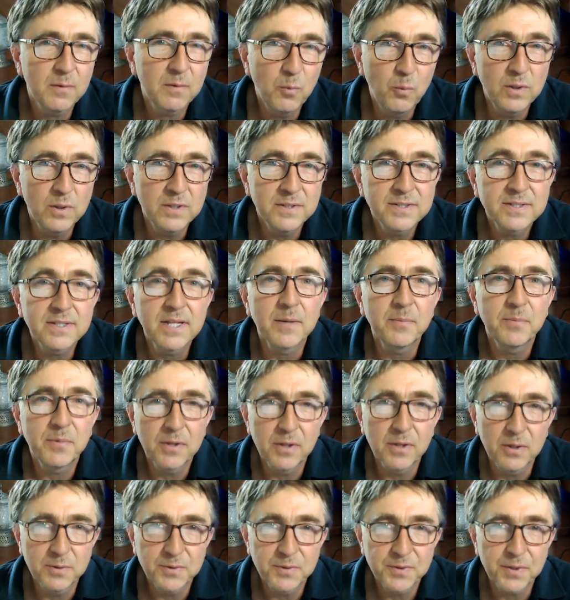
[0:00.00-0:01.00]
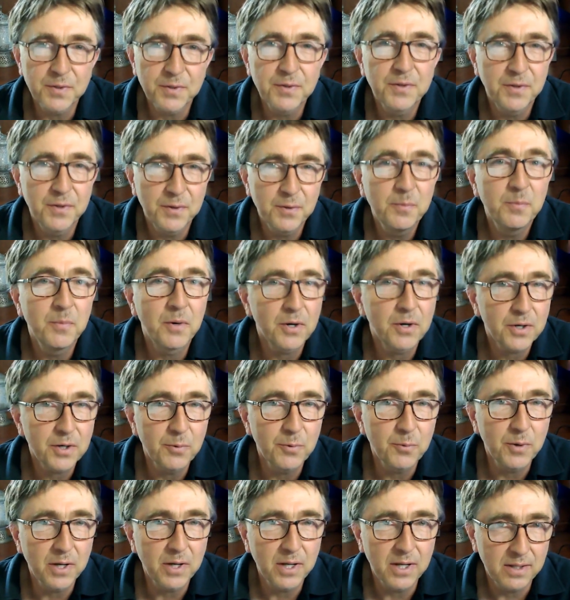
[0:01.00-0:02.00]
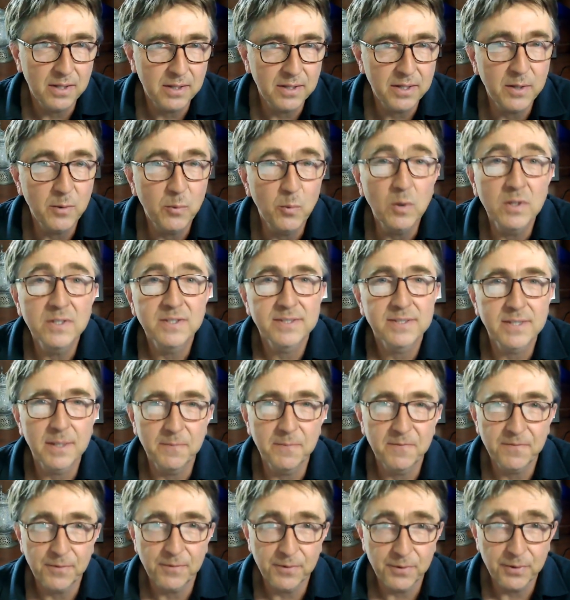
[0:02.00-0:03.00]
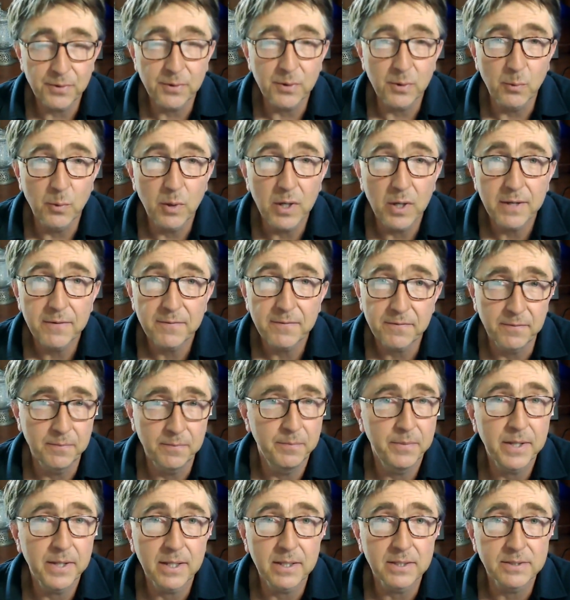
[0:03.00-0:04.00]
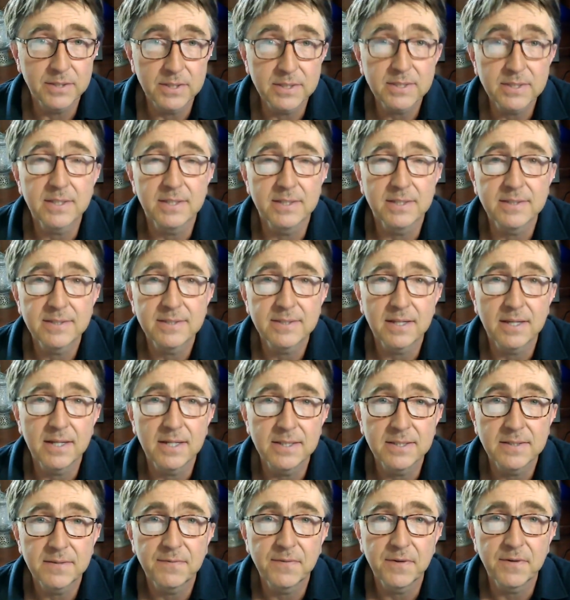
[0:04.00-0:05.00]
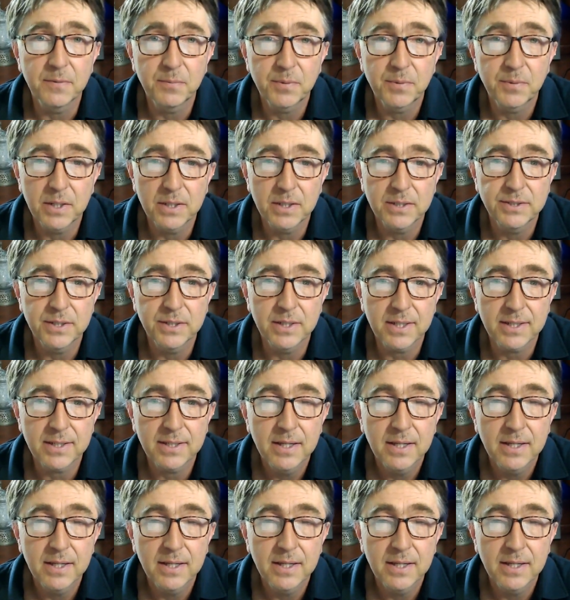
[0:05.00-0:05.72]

One step closer to market reality, one step further away from being just a science fair project.